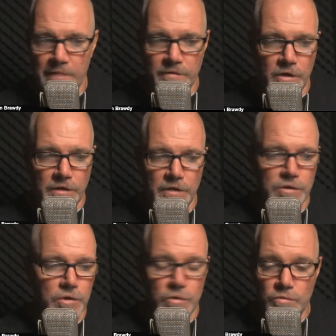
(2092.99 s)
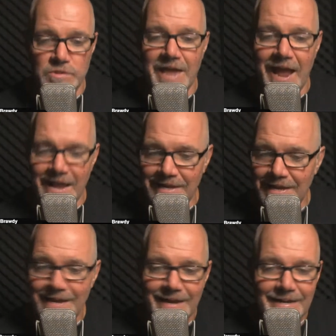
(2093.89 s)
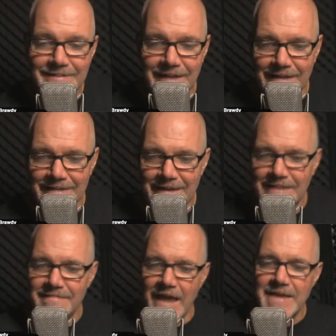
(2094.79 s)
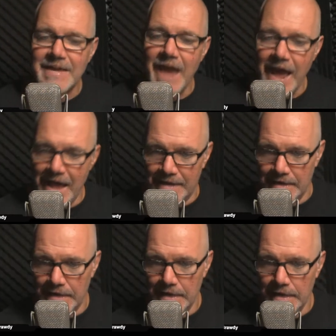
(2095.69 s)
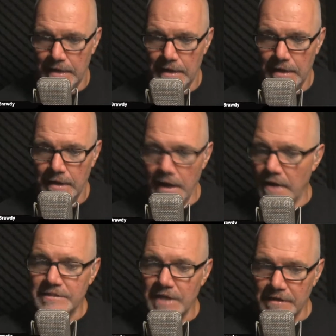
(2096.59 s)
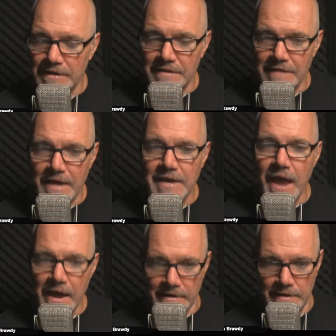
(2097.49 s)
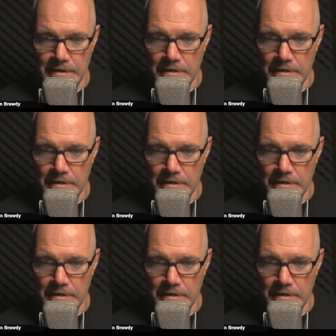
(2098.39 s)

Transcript: and they're going to use any technique they can. Any technique they can.